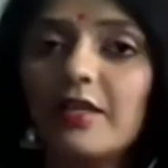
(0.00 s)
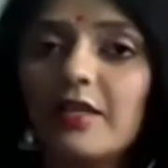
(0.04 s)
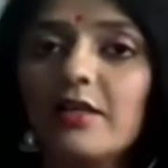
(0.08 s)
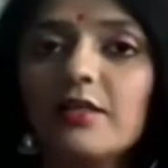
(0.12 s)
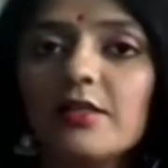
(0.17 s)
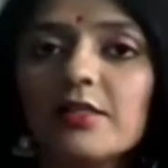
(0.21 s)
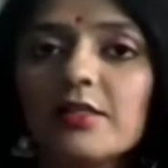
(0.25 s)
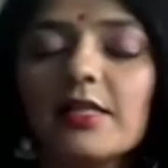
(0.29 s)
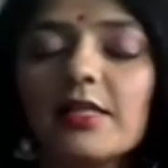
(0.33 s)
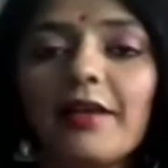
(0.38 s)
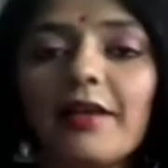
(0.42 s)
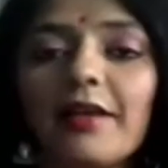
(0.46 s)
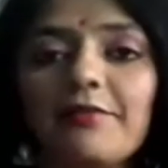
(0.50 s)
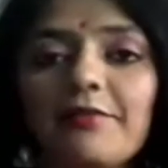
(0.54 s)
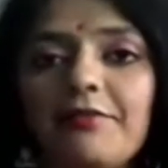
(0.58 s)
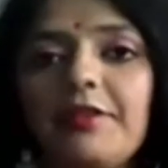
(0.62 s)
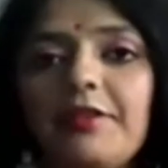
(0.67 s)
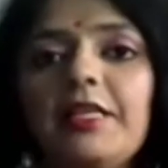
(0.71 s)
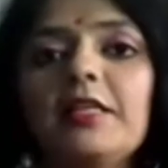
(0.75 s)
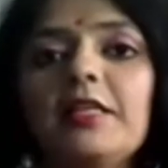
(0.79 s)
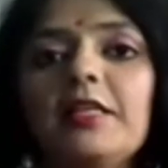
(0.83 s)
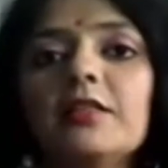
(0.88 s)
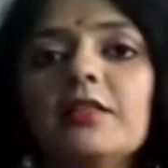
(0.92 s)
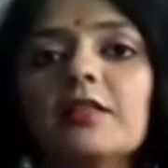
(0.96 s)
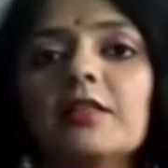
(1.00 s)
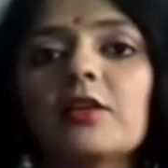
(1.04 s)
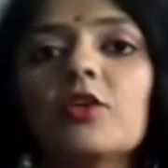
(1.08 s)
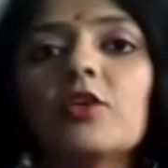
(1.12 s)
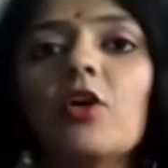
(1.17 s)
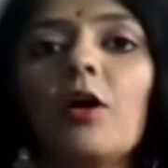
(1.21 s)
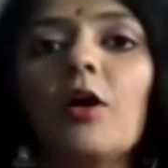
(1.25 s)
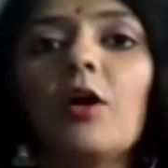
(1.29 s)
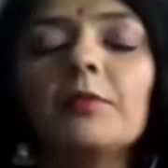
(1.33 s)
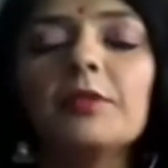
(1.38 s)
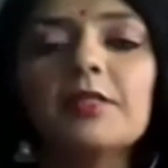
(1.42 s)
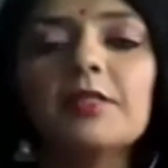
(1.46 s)
and wellness, I
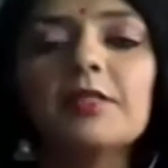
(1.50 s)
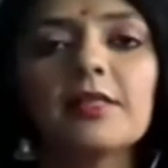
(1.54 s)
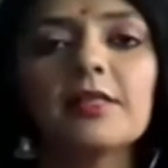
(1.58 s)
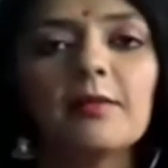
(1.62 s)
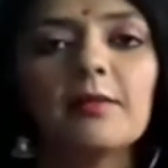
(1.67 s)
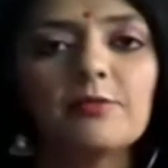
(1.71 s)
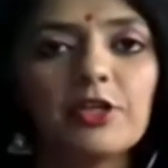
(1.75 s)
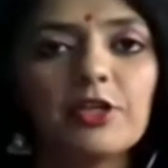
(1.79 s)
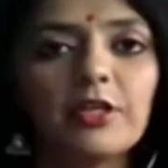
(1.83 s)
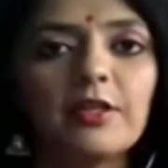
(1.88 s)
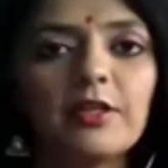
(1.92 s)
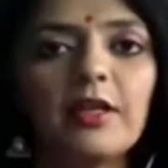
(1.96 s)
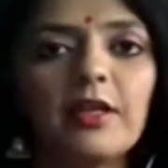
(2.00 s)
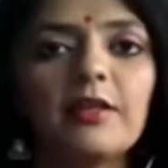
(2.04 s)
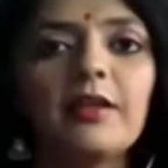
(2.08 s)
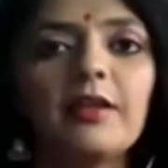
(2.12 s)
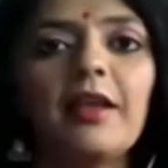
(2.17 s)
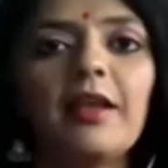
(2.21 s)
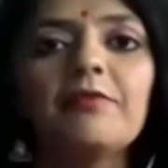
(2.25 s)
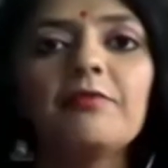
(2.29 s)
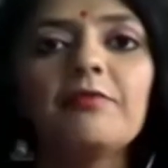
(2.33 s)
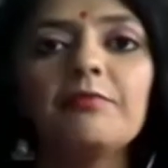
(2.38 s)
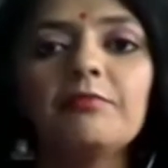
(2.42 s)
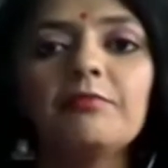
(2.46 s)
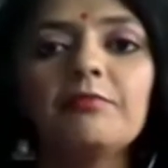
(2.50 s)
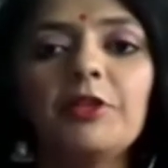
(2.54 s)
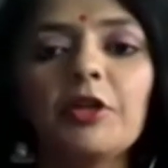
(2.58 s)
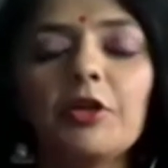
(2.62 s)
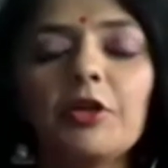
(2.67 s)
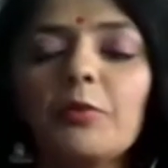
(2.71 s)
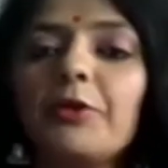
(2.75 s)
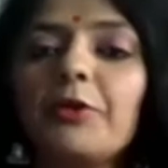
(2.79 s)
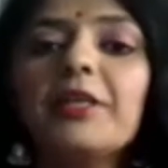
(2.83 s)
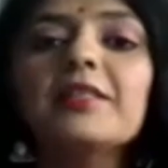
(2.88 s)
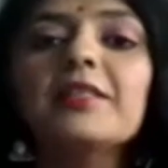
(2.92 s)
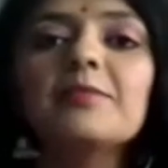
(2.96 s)
feel, is a common subject that,
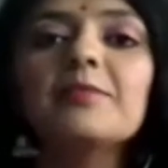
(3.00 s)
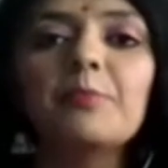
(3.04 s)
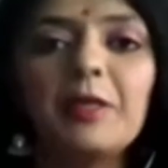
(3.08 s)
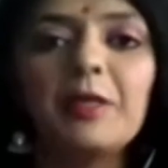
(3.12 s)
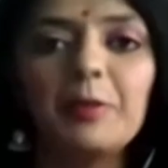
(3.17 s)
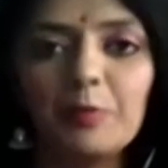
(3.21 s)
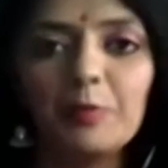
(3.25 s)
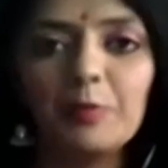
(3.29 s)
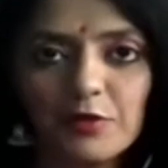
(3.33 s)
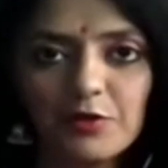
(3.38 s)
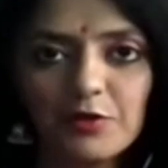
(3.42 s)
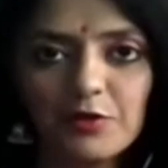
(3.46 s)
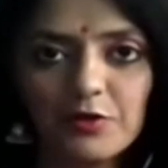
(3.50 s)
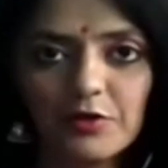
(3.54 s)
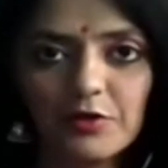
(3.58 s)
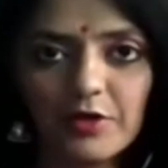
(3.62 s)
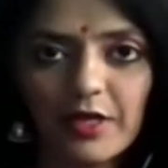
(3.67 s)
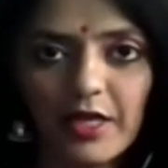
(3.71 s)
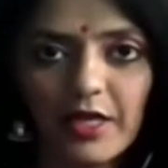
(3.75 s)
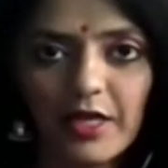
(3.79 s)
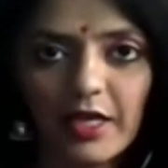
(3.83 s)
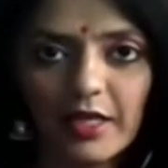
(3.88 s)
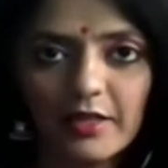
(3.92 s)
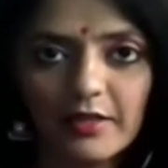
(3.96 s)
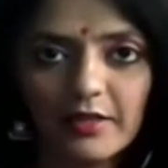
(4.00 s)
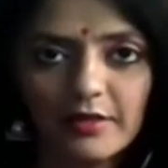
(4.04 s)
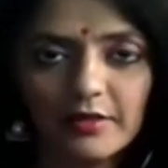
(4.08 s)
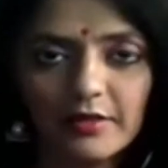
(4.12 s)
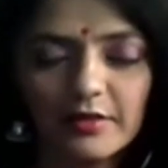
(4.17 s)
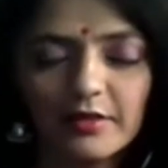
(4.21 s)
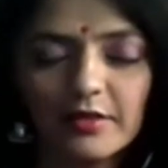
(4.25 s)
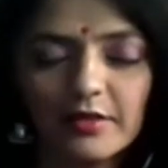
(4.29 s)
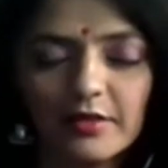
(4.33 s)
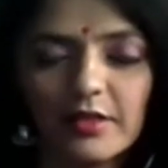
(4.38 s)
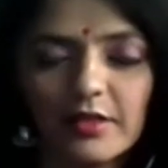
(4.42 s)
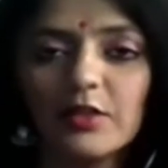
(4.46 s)
you know, brings people
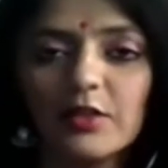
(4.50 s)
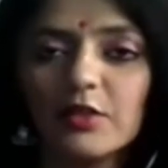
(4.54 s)
together.